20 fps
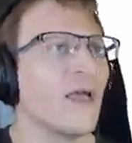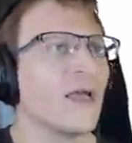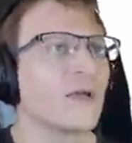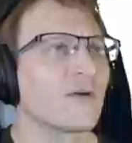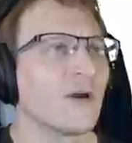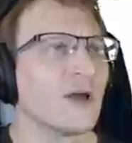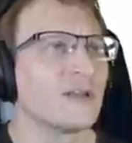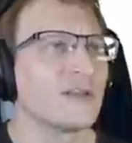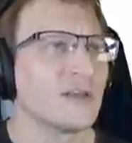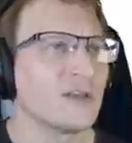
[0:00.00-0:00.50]

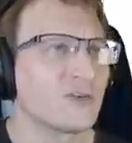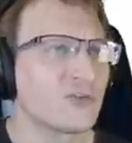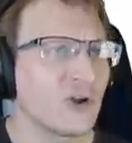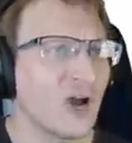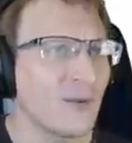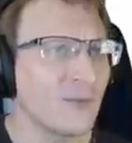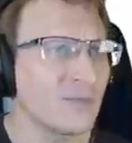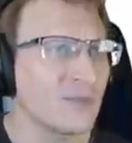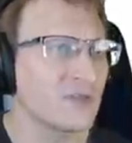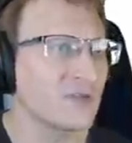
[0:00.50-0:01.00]
Crytek
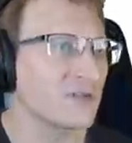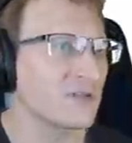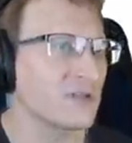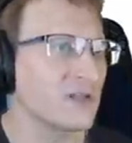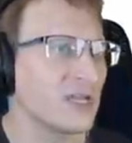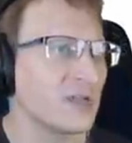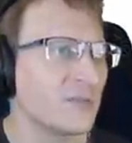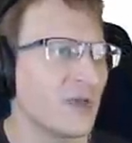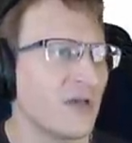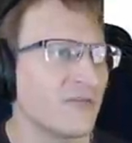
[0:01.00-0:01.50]
dropped this
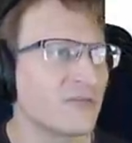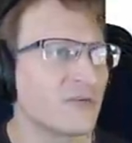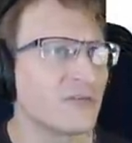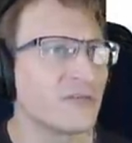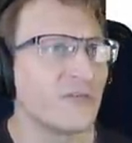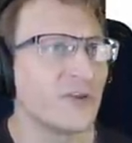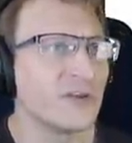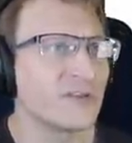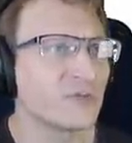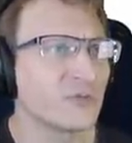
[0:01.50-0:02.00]
claim after
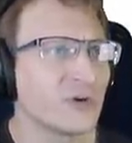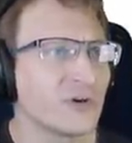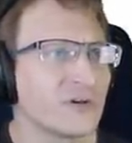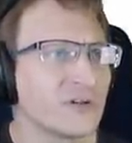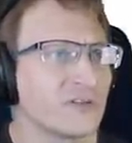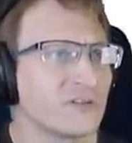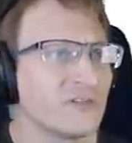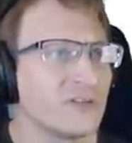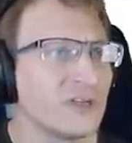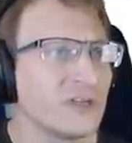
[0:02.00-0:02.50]
Faceware
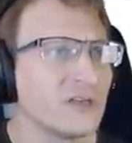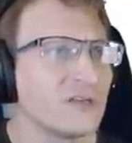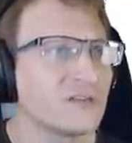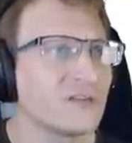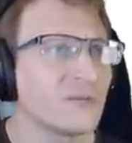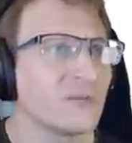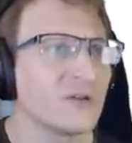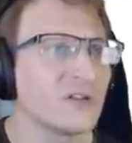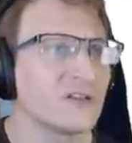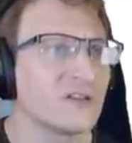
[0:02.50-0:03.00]
and CIG
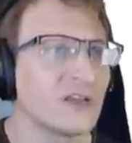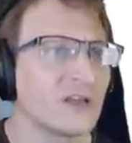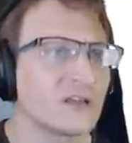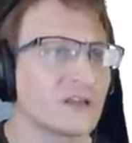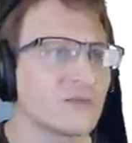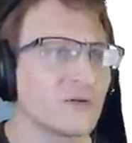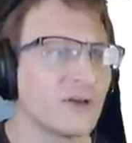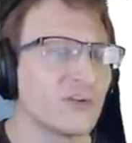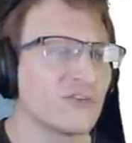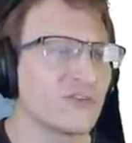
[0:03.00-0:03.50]
submitted
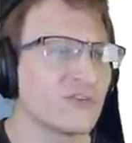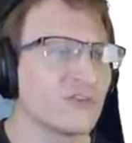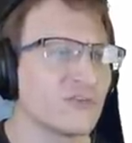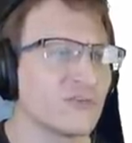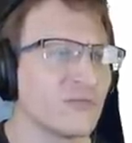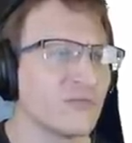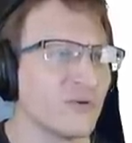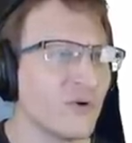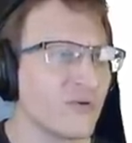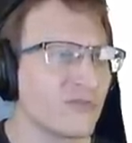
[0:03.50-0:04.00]
declarations
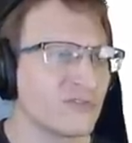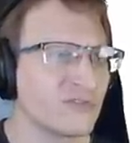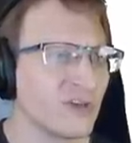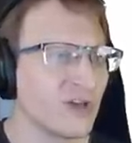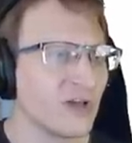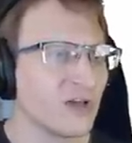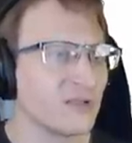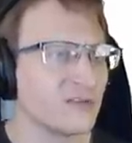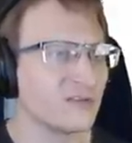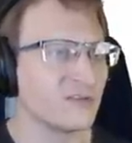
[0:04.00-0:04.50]
from both
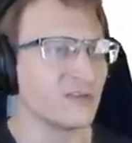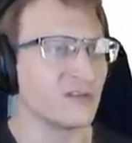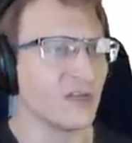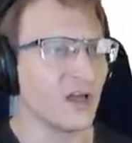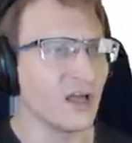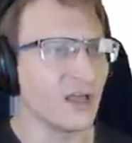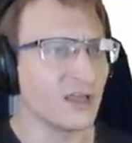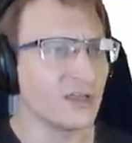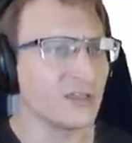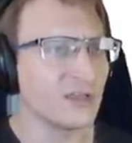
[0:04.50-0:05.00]
sides
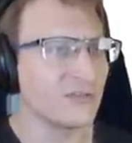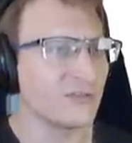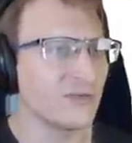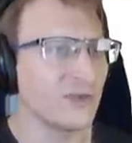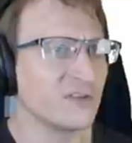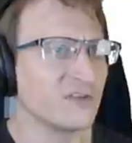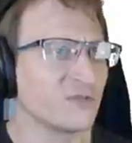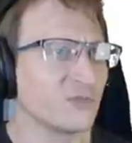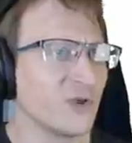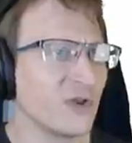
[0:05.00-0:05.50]
denying that
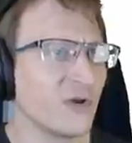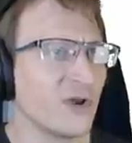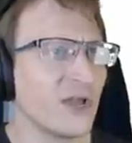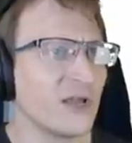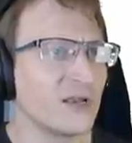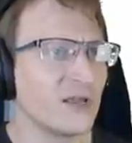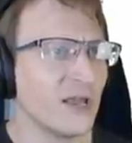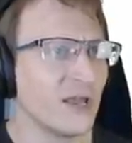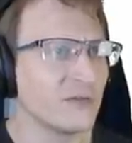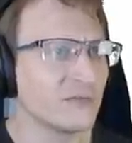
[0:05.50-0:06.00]
Faceware
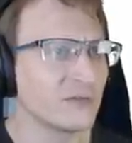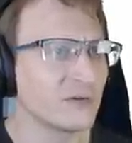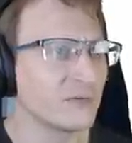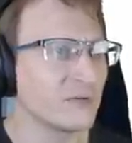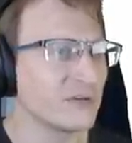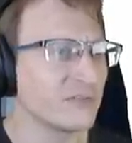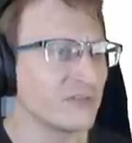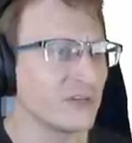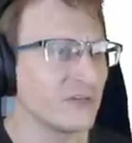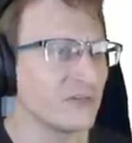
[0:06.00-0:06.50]
had ever
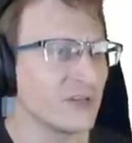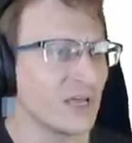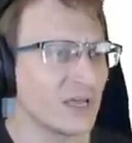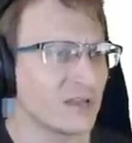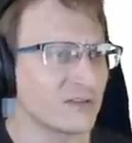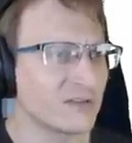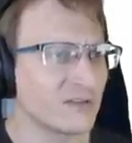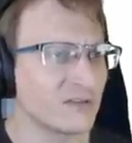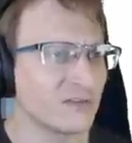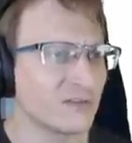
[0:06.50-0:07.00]
received
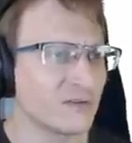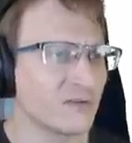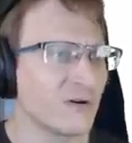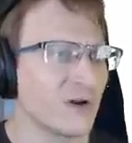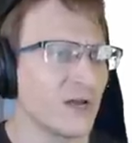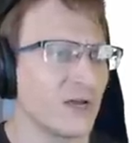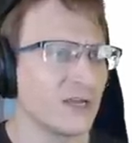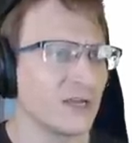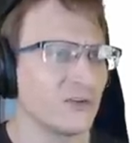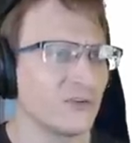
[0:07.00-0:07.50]
access to
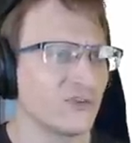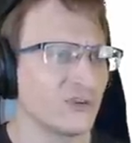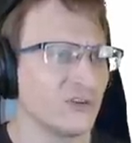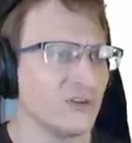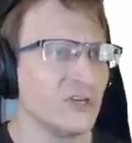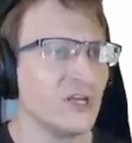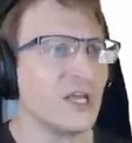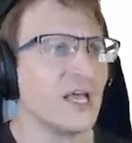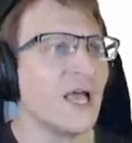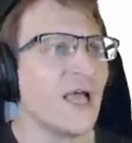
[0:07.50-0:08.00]

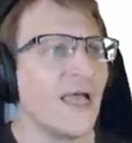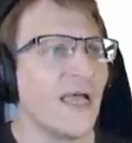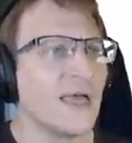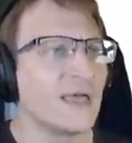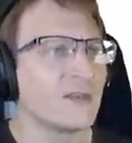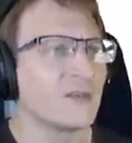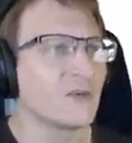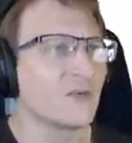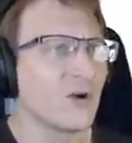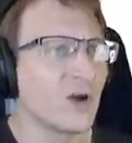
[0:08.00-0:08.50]
CryEngine,
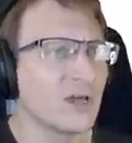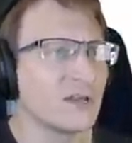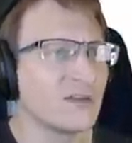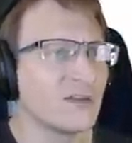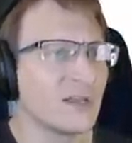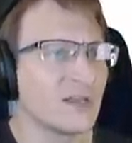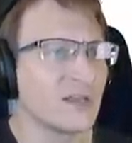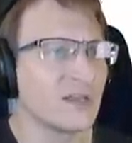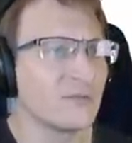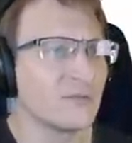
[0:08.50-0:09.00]
and
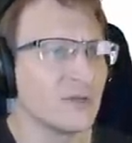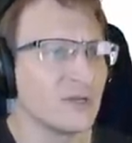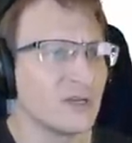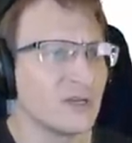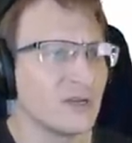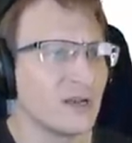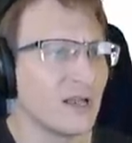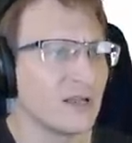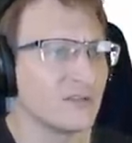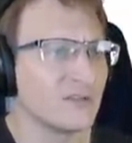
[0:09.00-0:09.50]
Crytek admitted
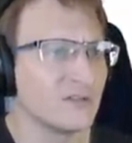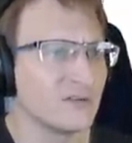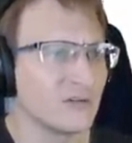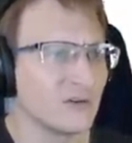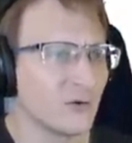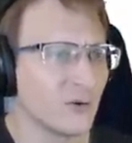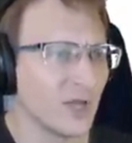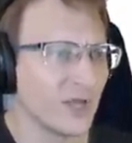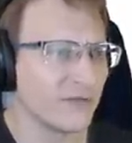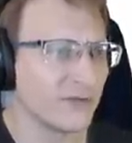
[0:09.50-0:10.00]
it had
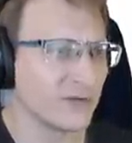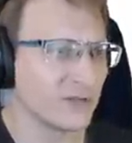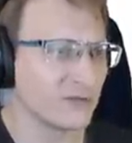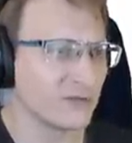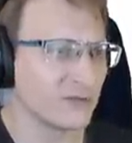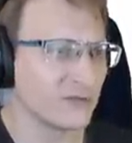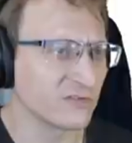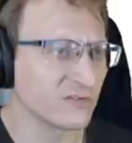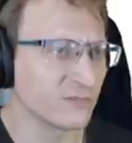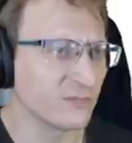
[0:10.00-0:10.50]
zero evidence
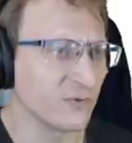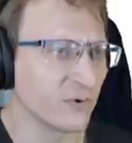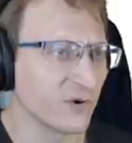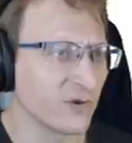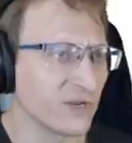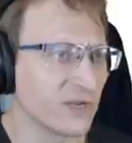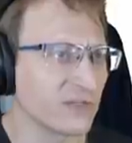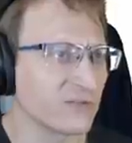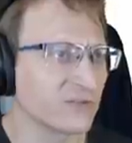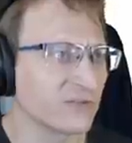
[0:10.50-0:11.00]
to
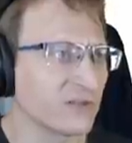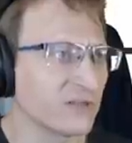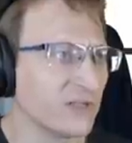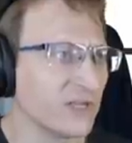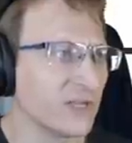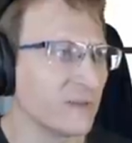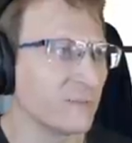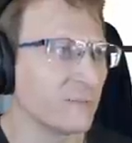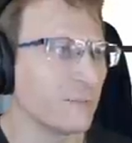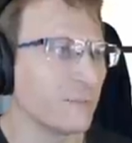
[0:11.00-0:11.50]
support its claim.